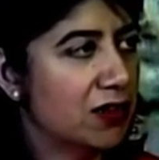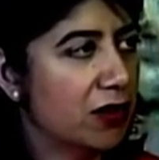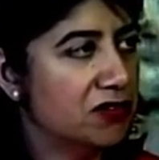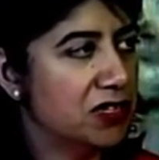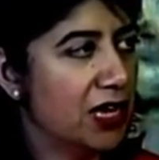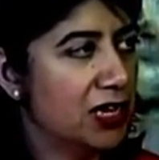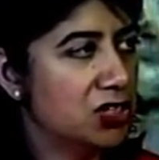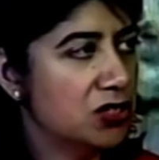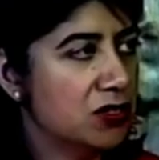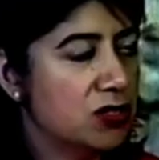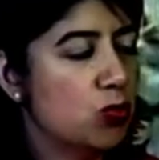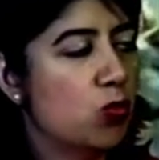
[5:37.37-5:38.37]

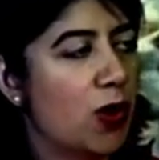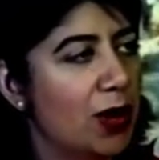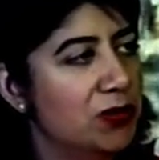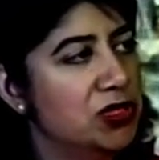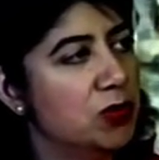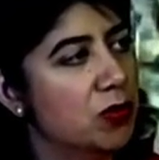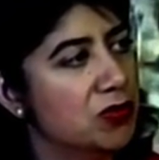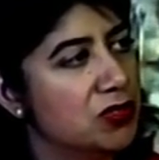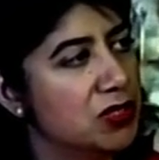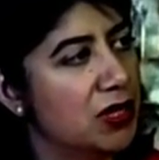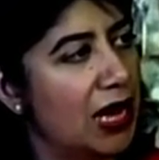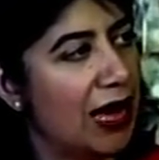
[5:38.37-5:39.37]
negotiations, mm. why would you
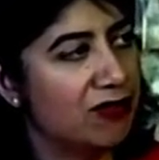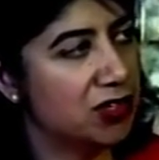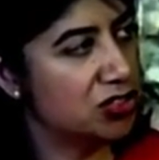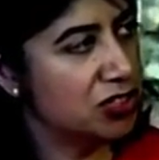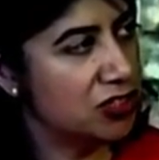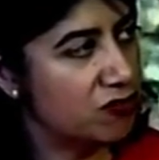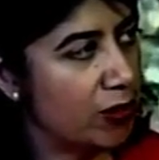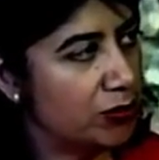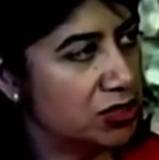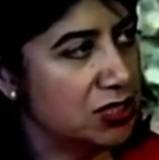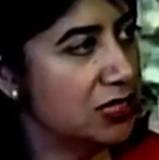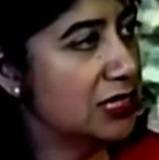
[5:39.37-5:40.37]
want to have such
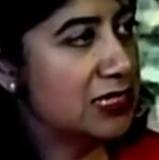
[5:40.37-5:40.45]
disruption,